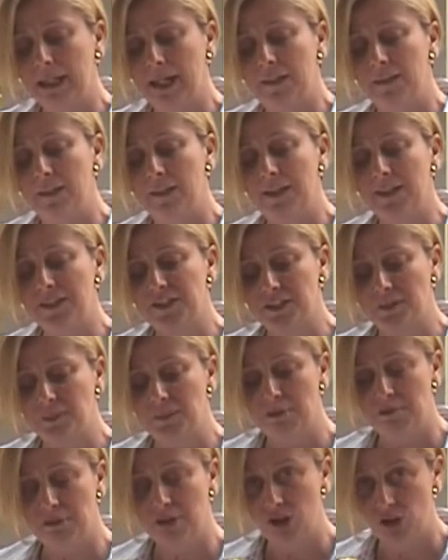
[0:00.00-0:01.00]
it like this, the
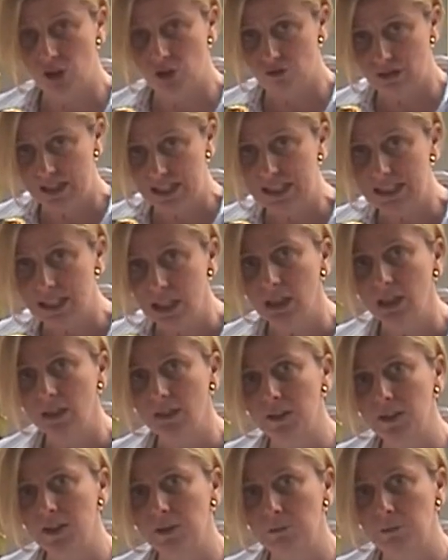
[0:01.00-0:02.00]
pressure
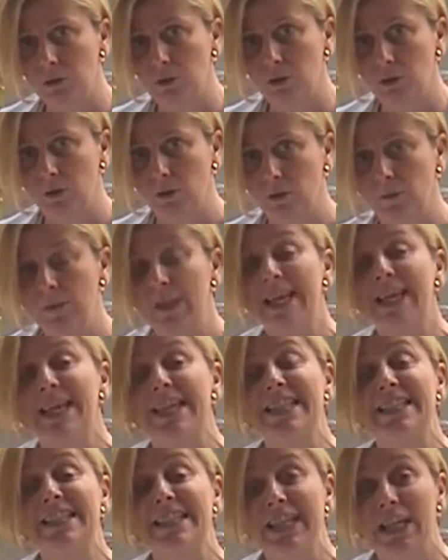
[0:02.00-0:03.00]
inside this bottle
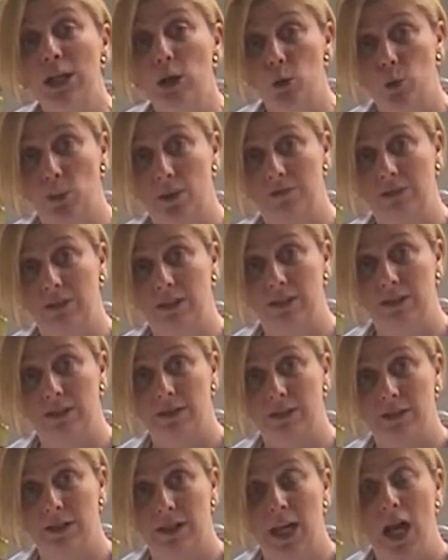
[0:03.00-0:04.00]
is the
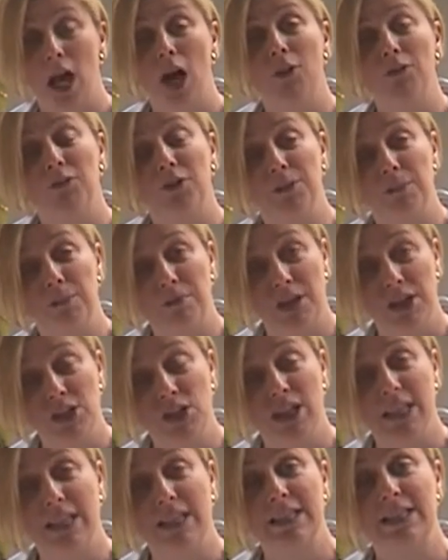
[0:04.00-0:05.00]
equivalent of the
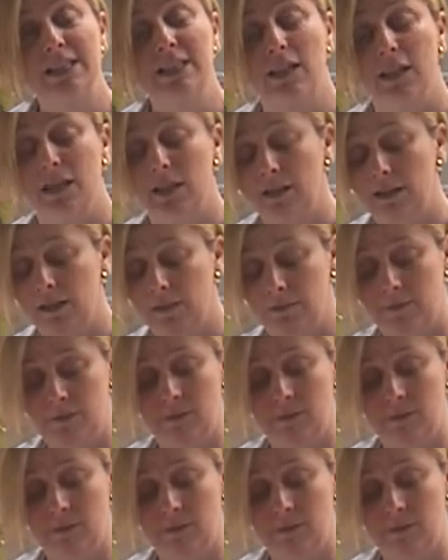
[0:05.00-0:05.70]
pressure inside